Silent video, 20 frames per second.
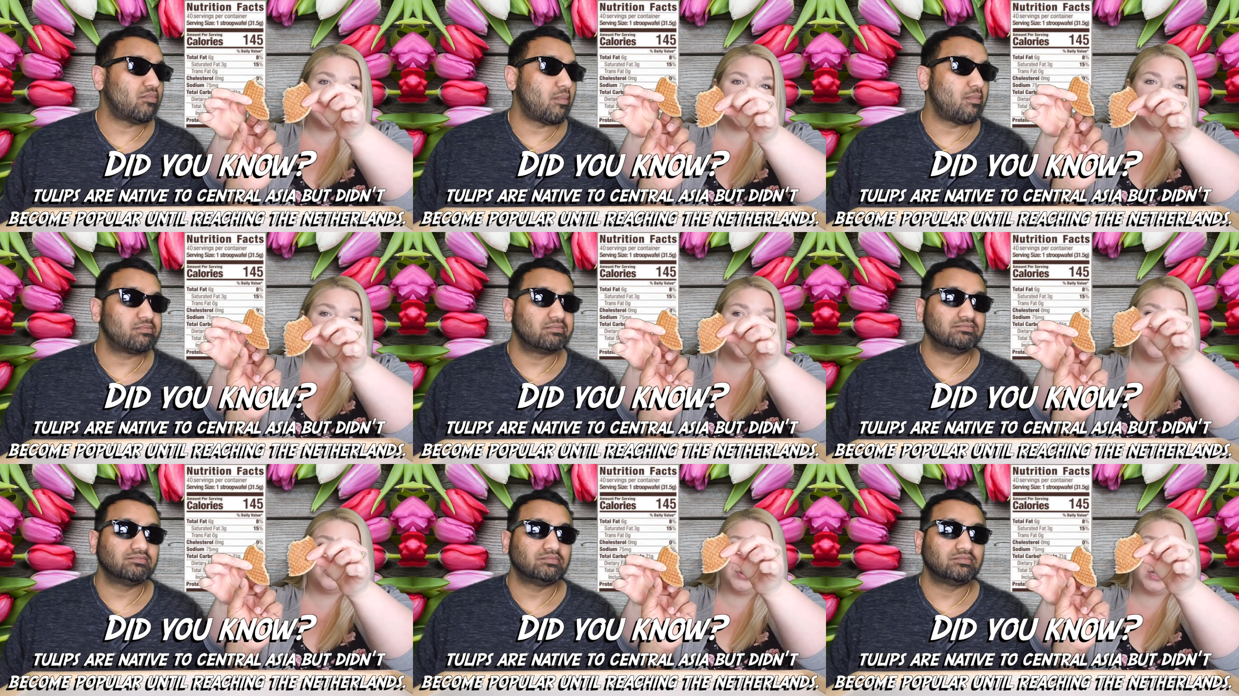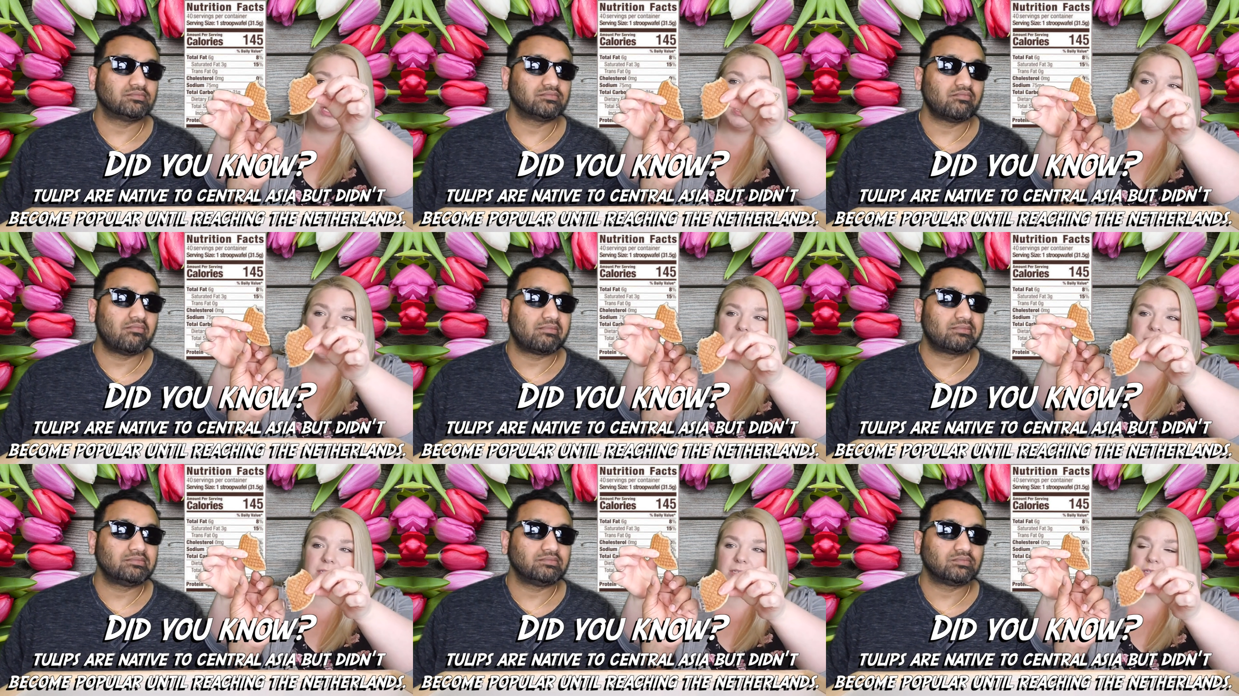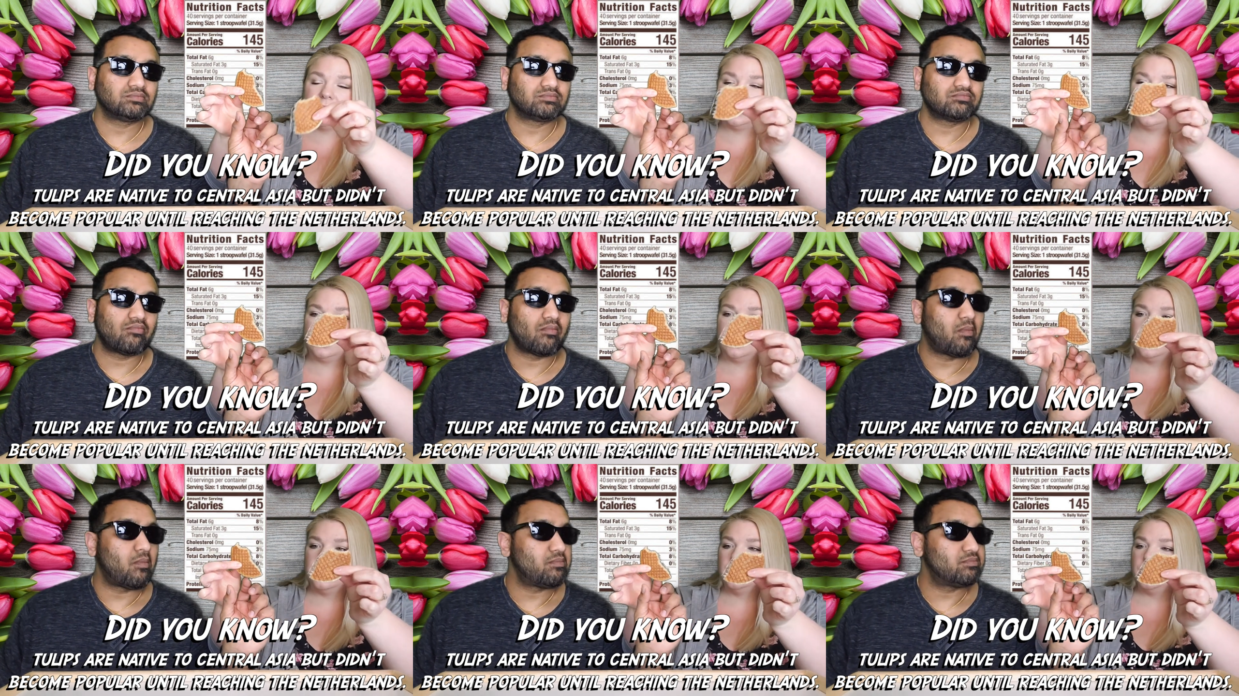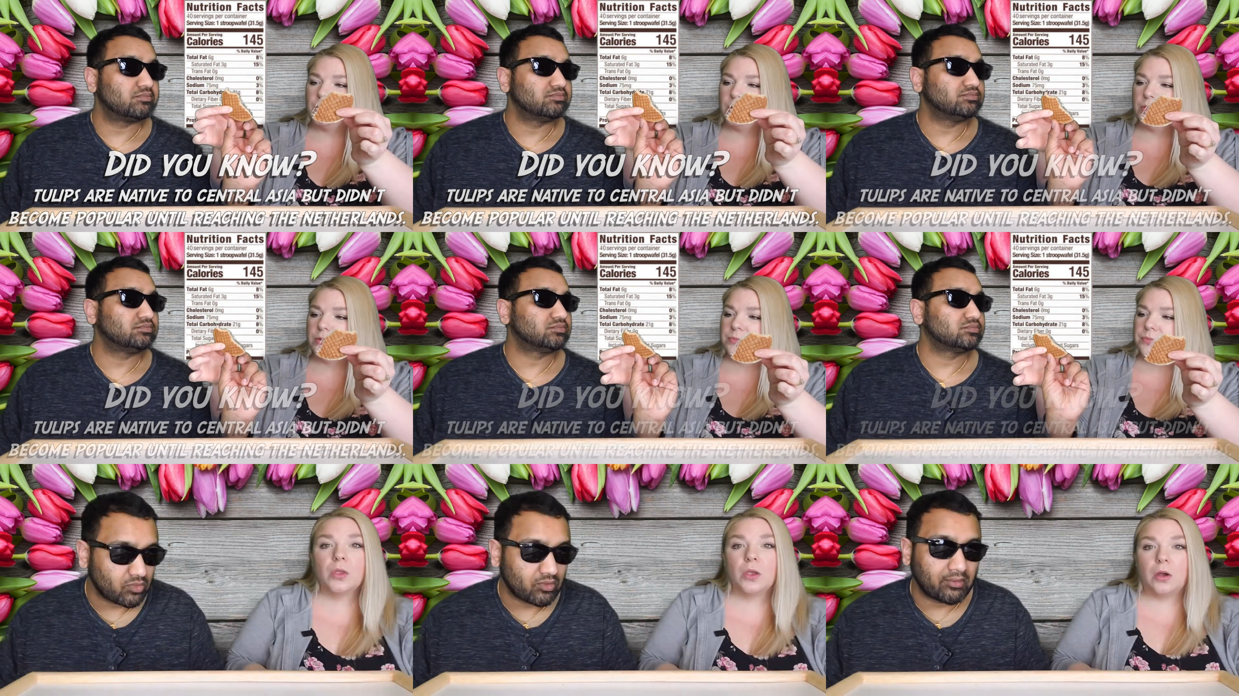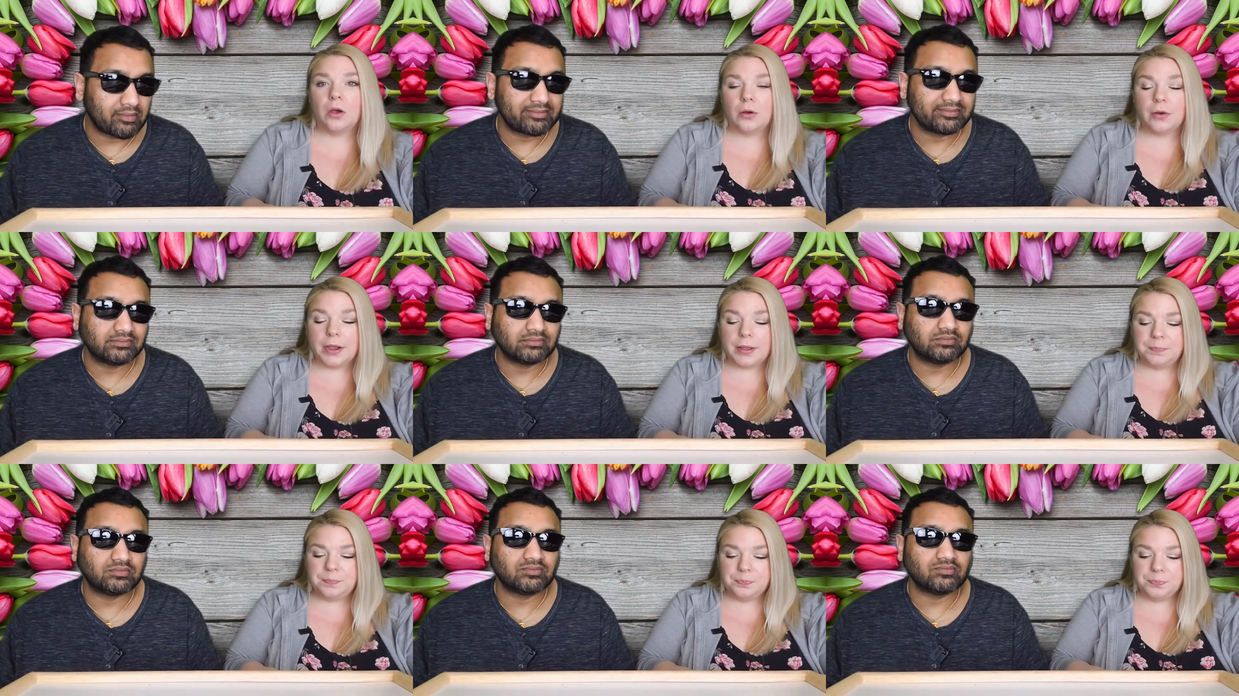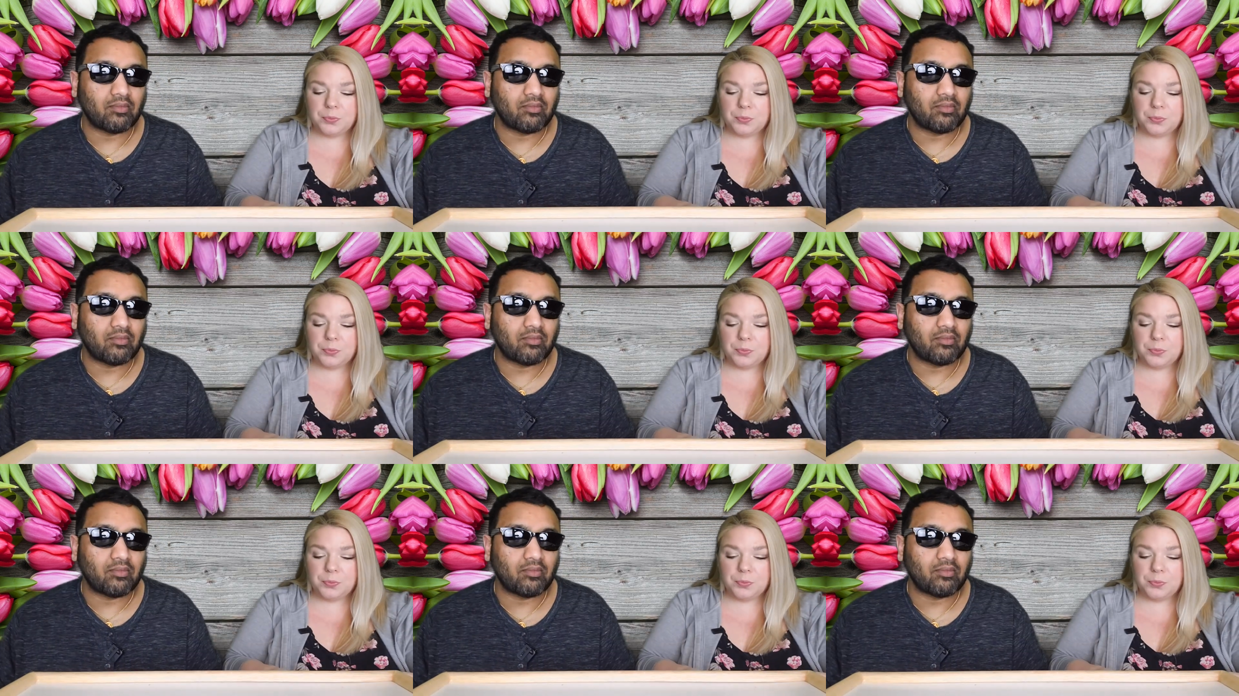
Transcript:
Speaker 1: stringiness to the caramel. All right,